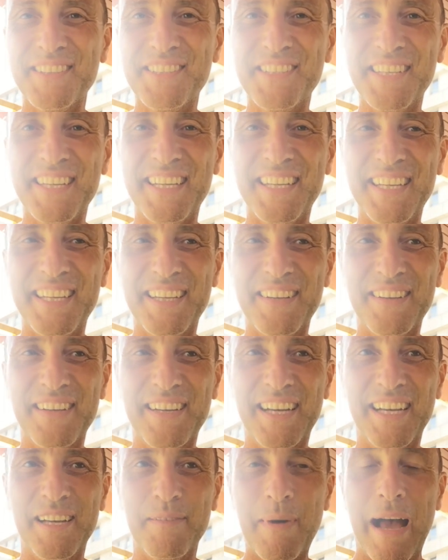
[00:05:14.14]
she,
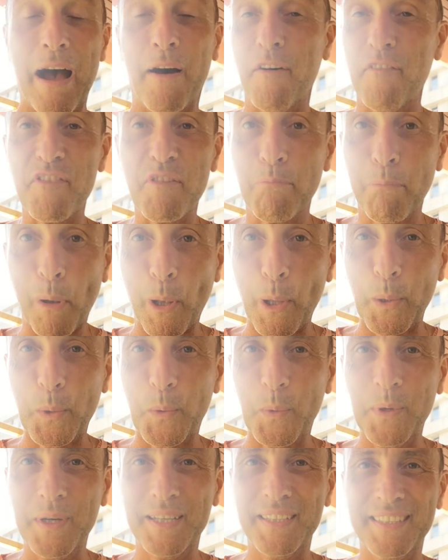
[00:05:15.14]
um, out of the
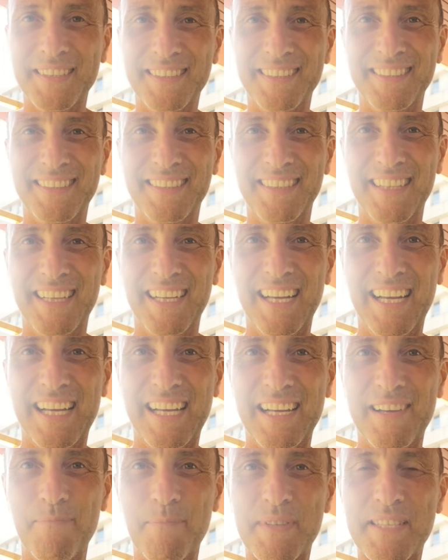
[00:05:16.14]
blue,
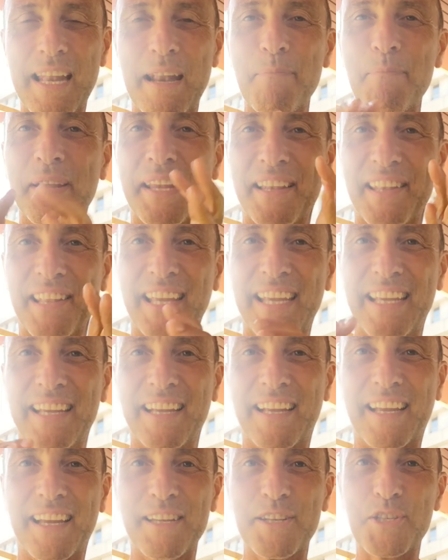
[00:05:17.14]
um, sent me a
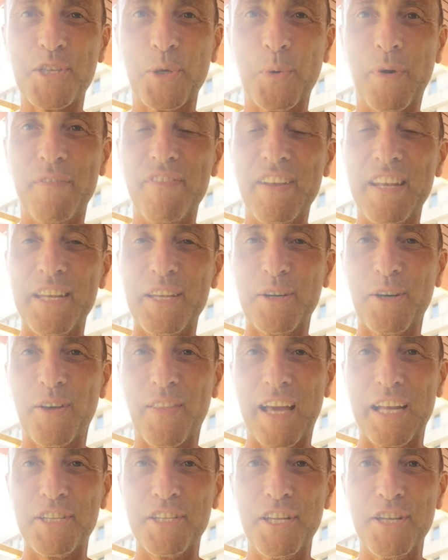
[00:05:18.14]
link to a video
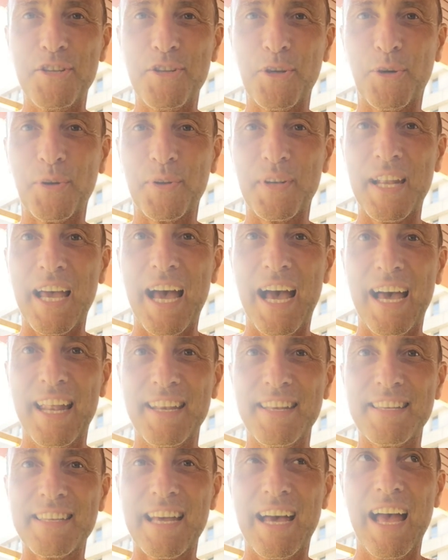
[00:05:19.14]
that she'd done,
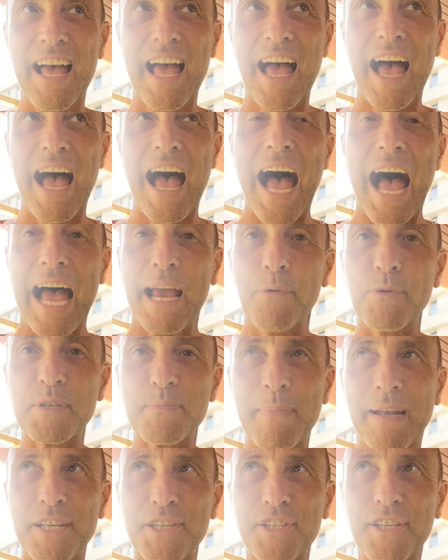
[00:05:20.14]
and I was
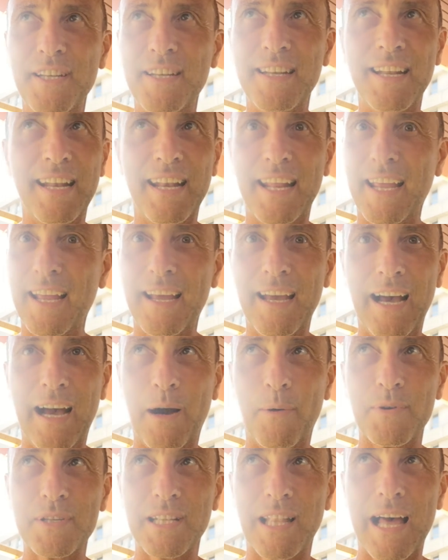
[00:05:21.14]
mentioned in it. I
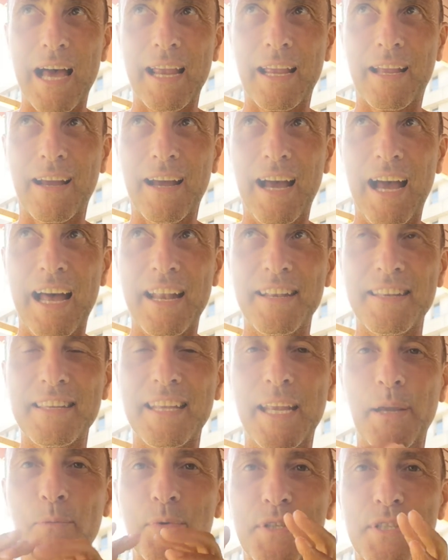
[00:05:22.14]
was like, and
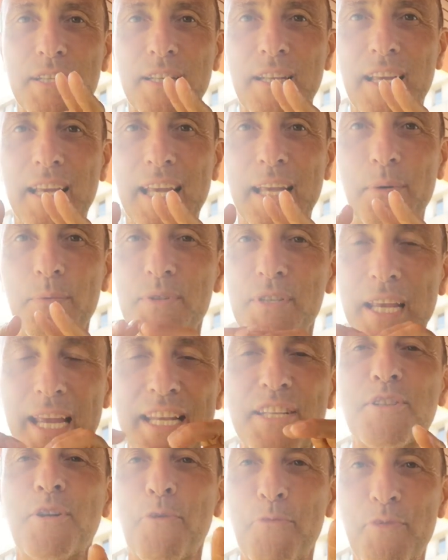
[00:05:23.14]
it was, it was
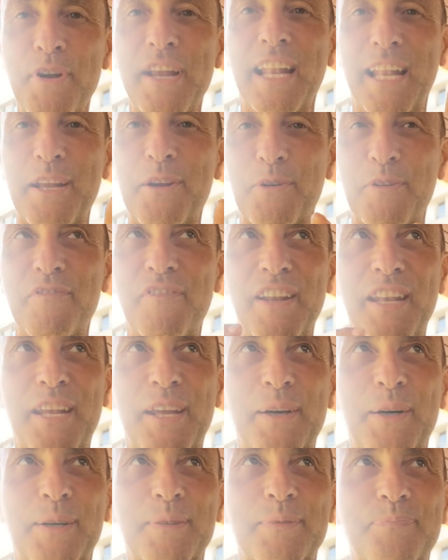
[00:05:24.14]
it's a really good
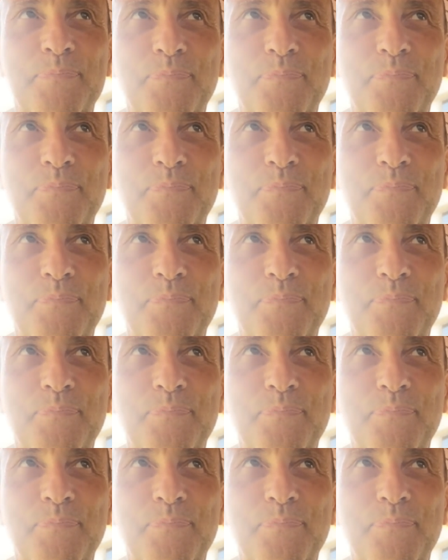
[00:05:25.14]
video.